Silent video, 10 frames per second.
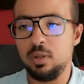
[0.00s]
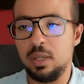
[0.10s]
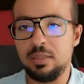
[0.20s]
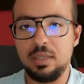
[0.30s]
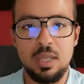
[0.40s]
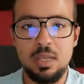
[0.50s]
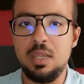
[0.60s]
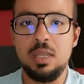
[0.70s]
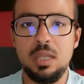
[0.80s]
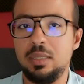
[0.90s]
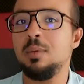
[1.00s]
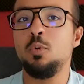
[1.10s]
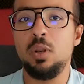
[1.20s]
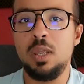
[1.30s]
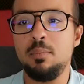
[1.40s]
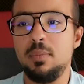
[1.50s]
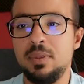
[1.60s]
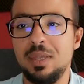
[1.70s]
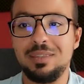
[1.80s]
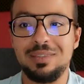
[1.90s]
get any table name
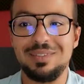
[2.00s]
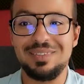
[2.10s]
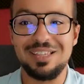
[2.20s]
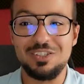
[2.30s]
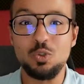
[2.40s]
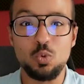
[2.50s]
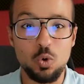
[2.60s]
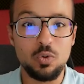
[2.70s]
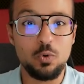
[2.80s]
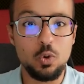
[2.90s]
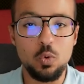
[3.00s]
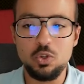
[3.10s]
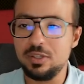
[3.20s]
that doesn't work for you,